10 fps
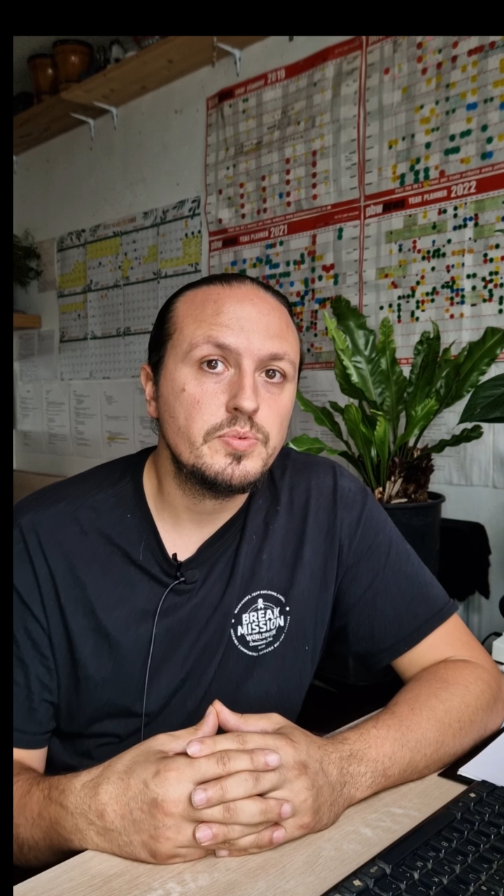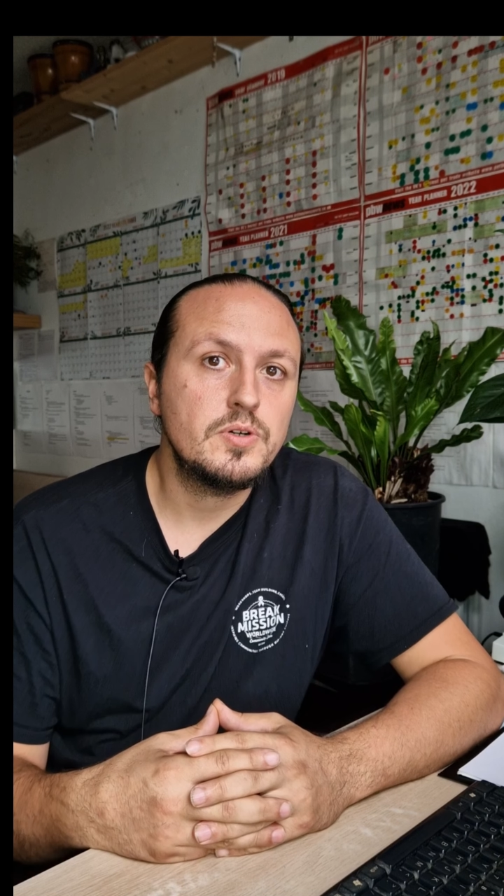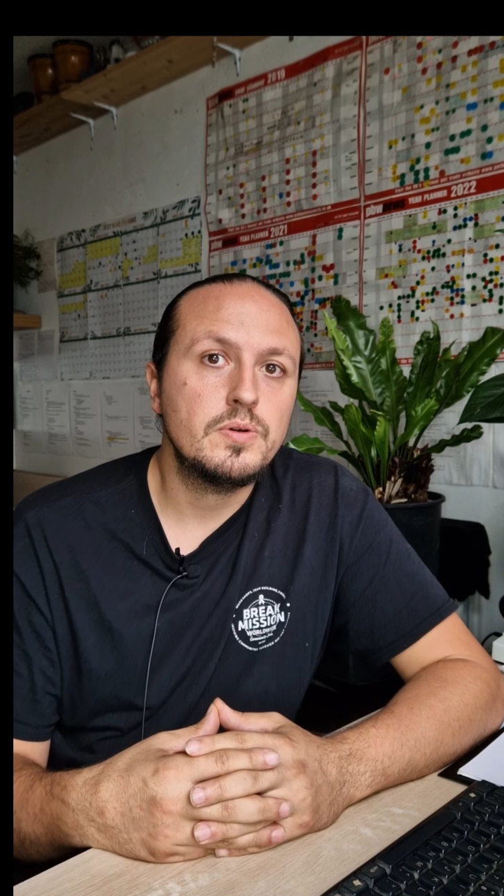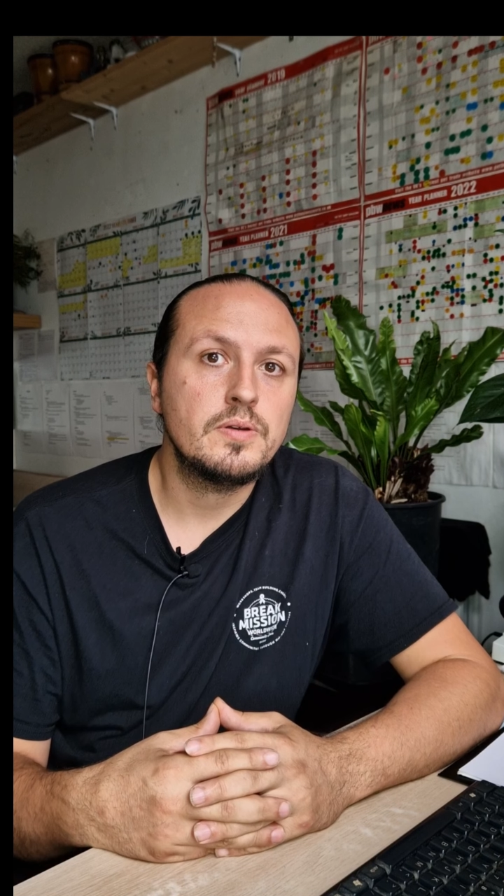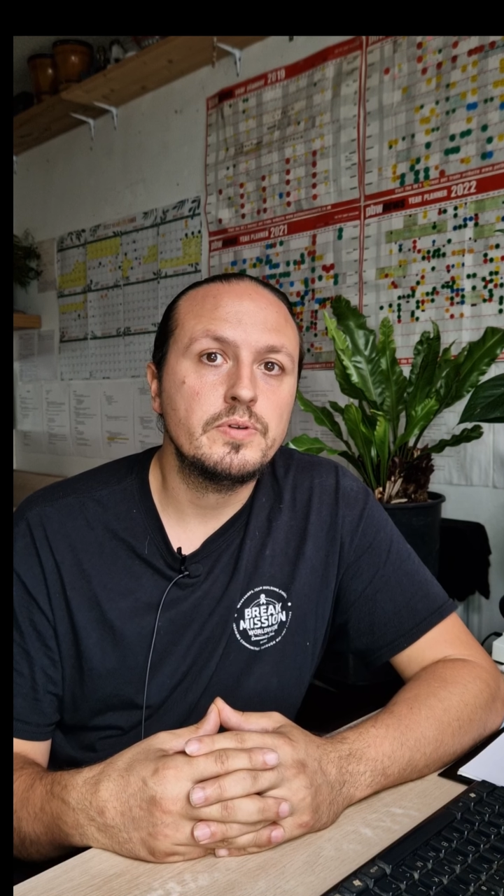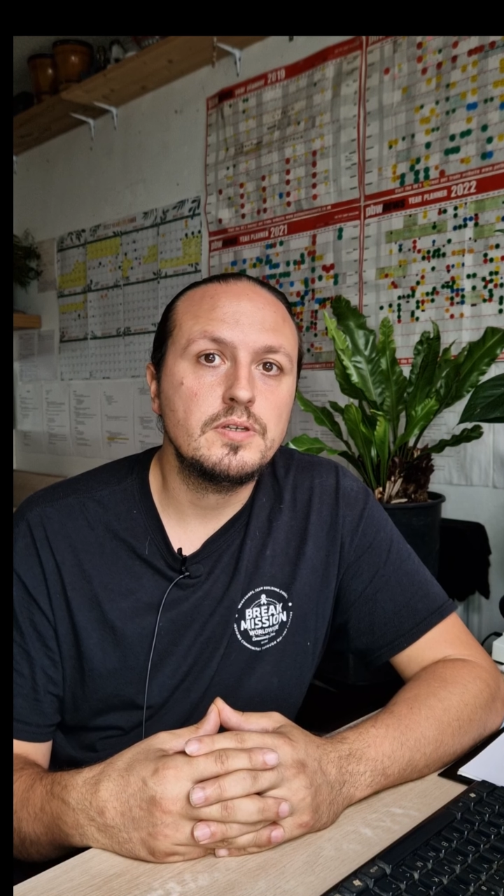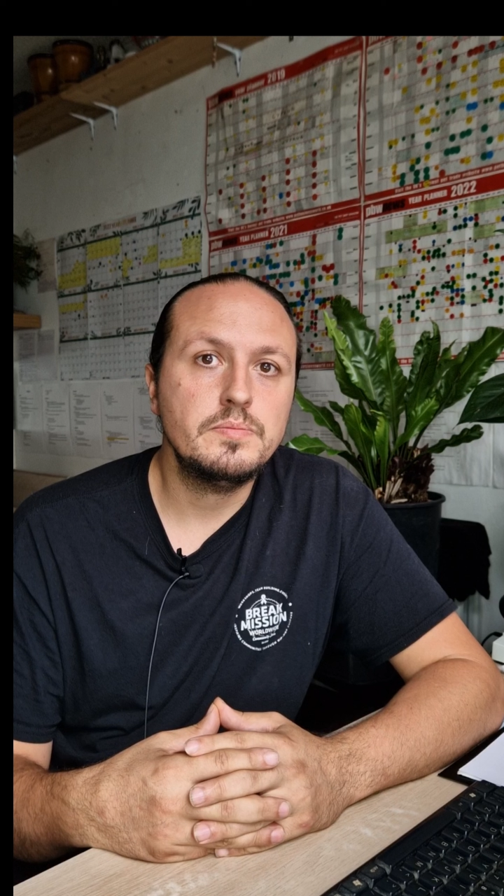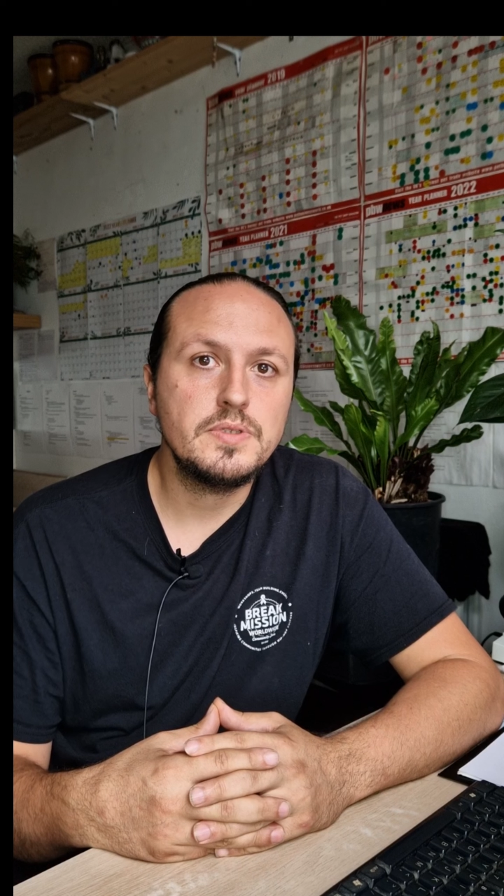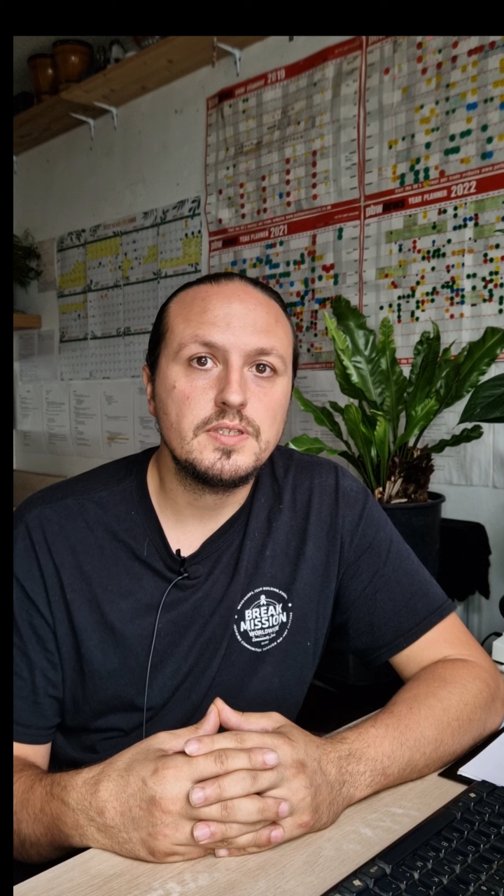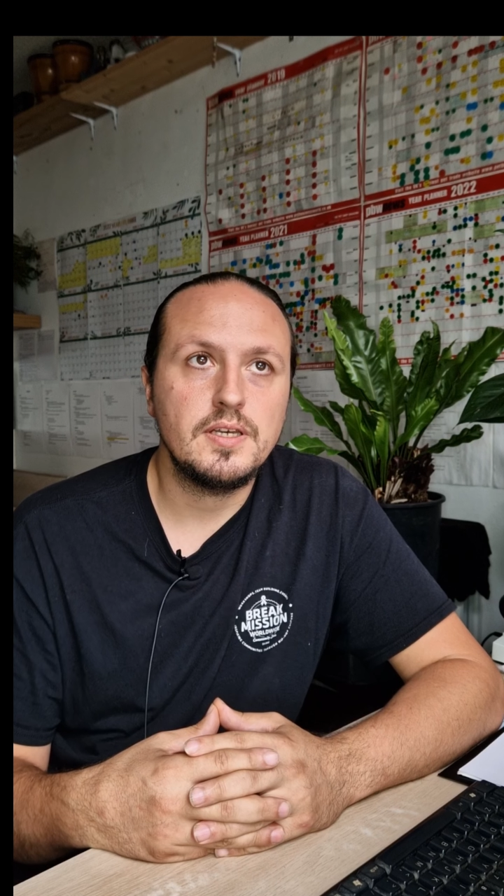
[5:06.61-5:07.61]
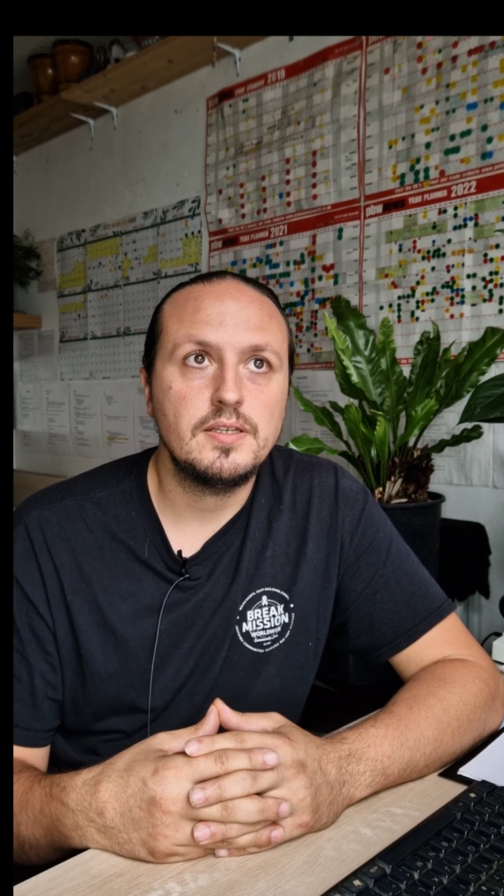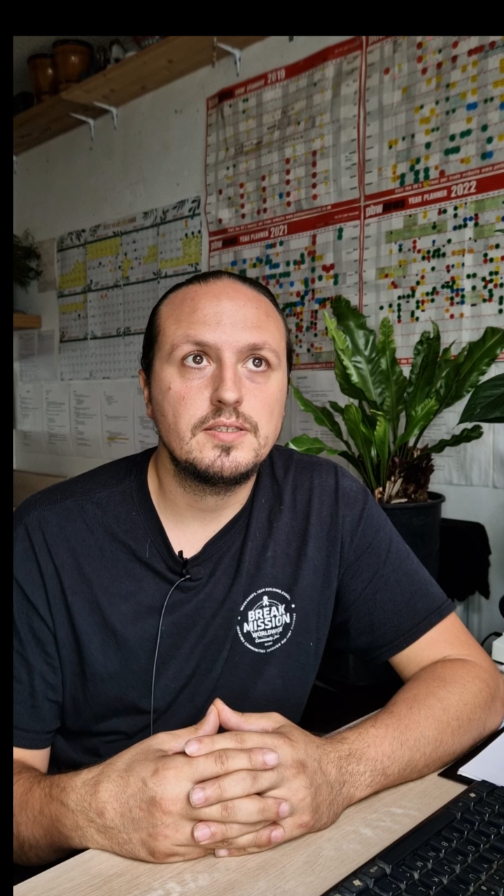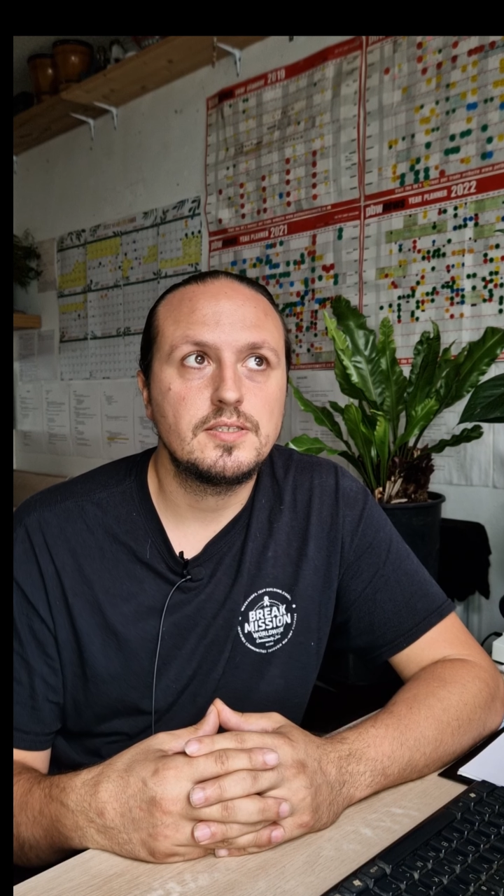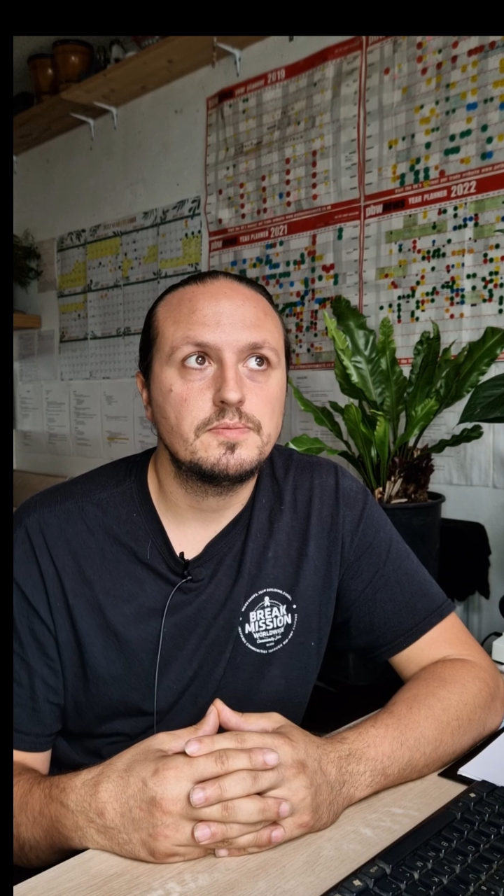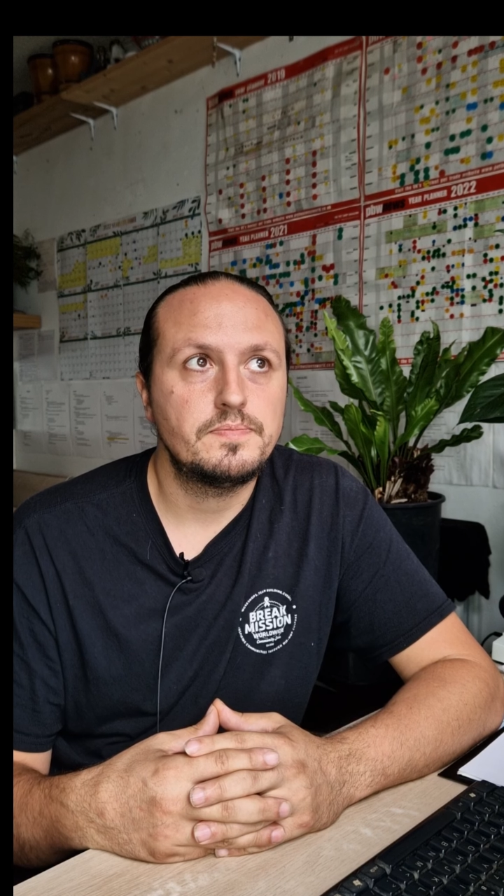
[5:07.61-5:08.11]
aquariums. It's